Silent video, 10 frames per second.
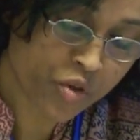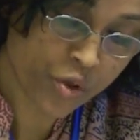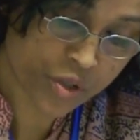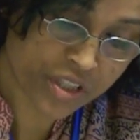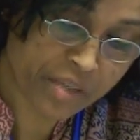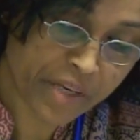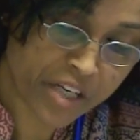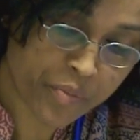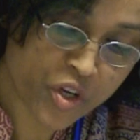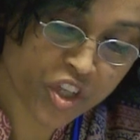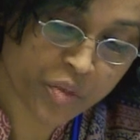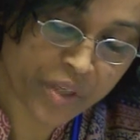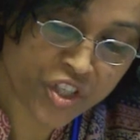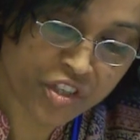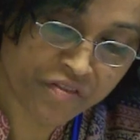quote, the main
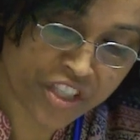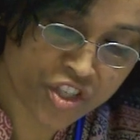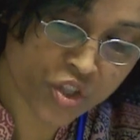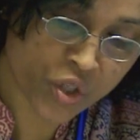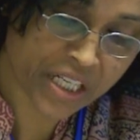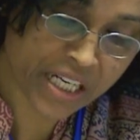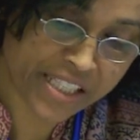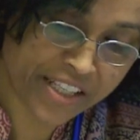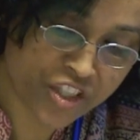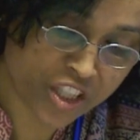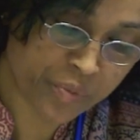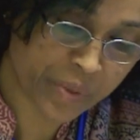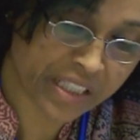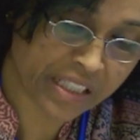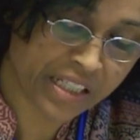preoccupation of teachers' organizations,
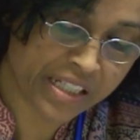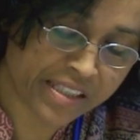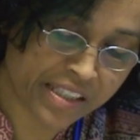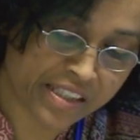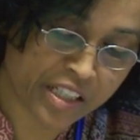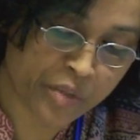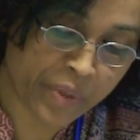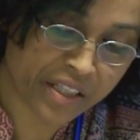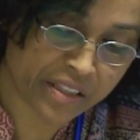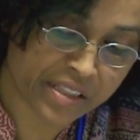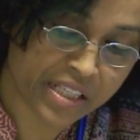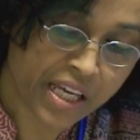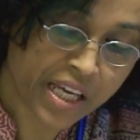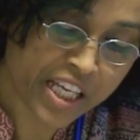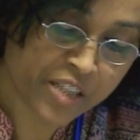particularly since independence,
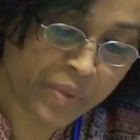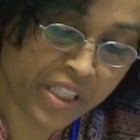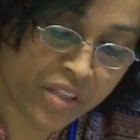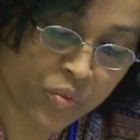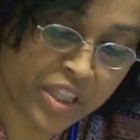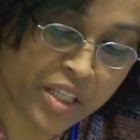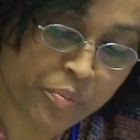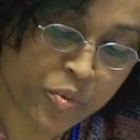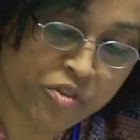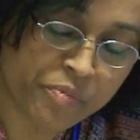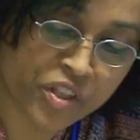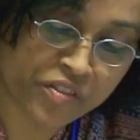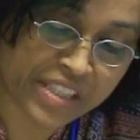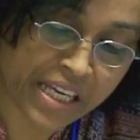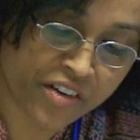has been with the improvement
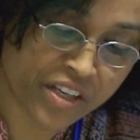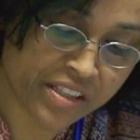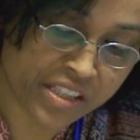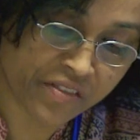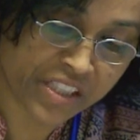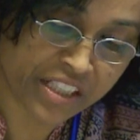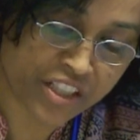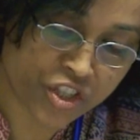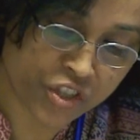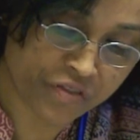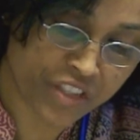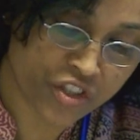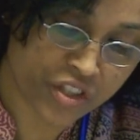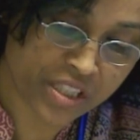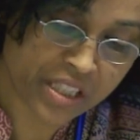of salary and service conditions of
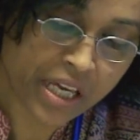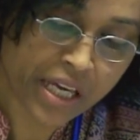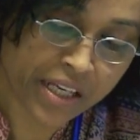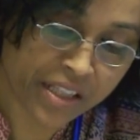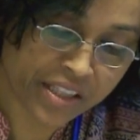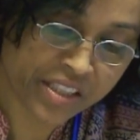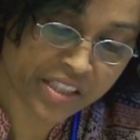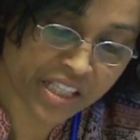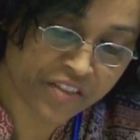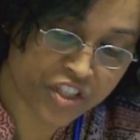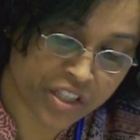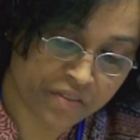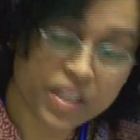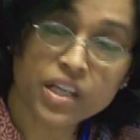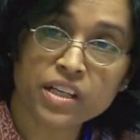teachers, and in this they have
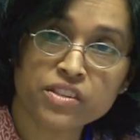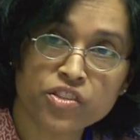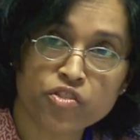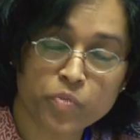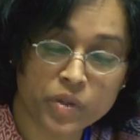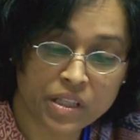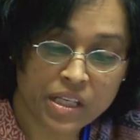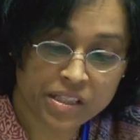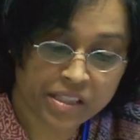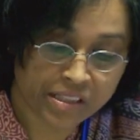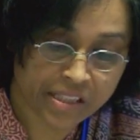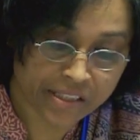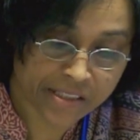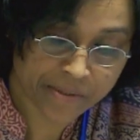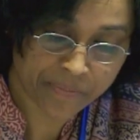achieved considerable
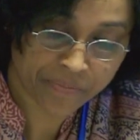success.